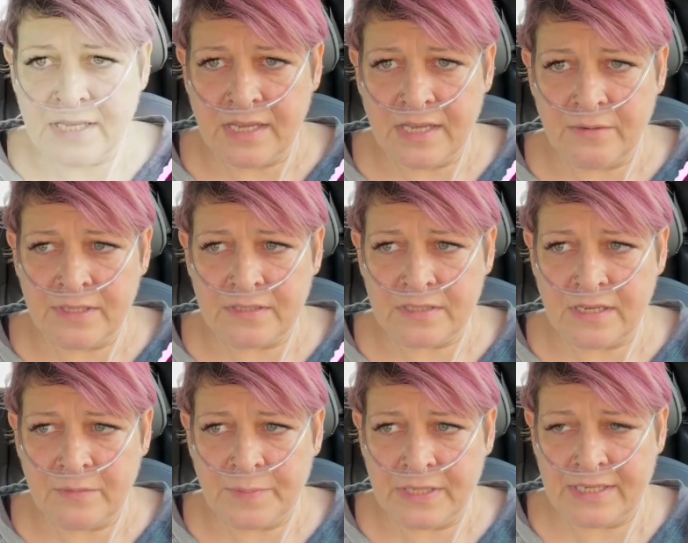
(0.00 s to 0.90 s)
With
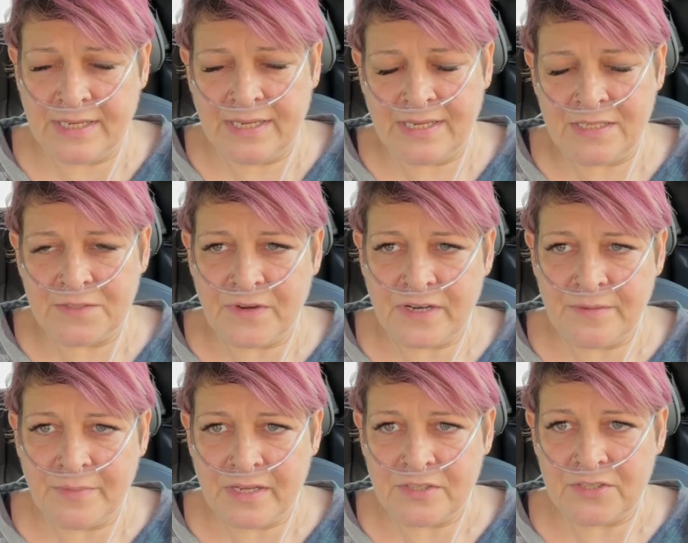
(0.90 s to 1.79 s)
COPD, it's very
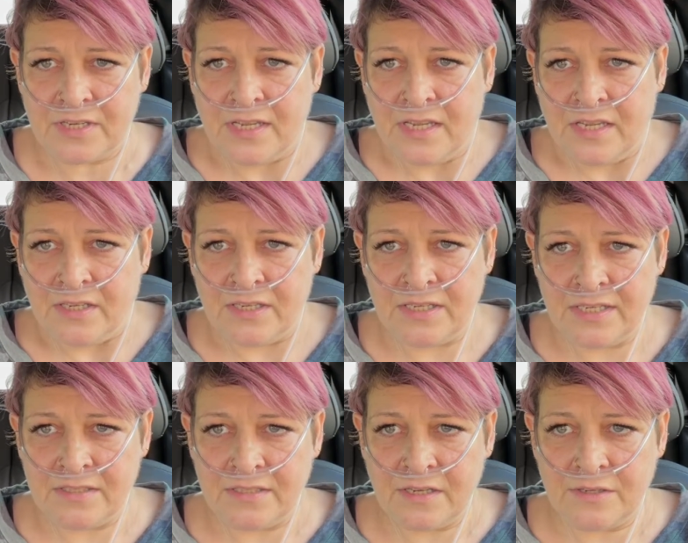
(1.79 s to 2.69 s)
much, you
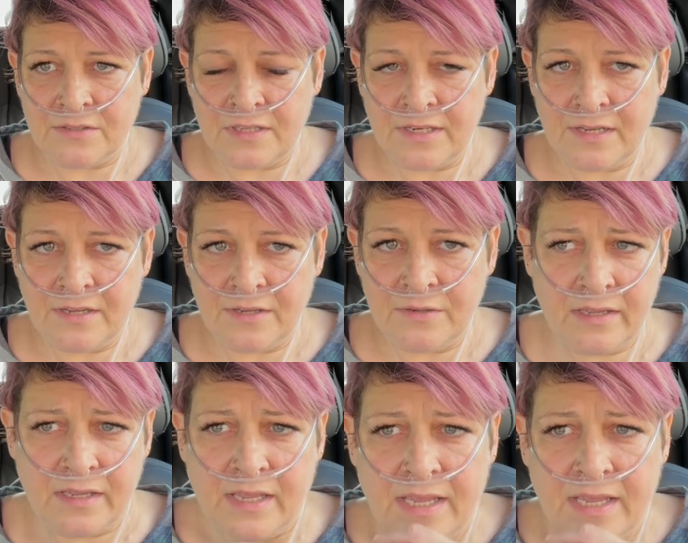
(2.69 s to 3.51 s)
need to go to the loo.